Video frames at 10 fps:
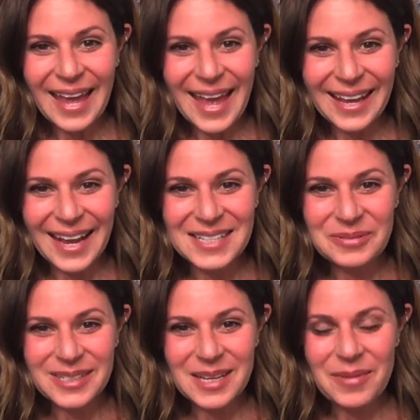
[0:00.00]
Hey guys,
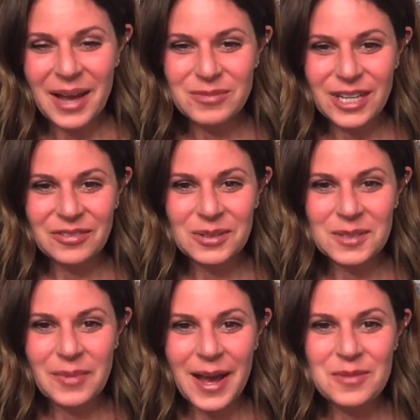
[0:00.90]
what's up? I'm Jen
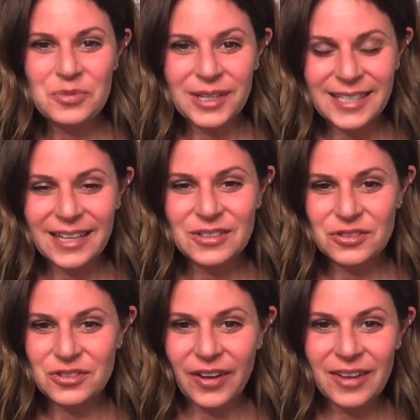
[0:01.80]
Rozenbaum, breast cancer
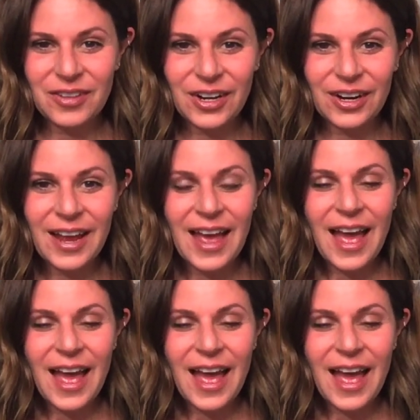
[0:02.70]
survivor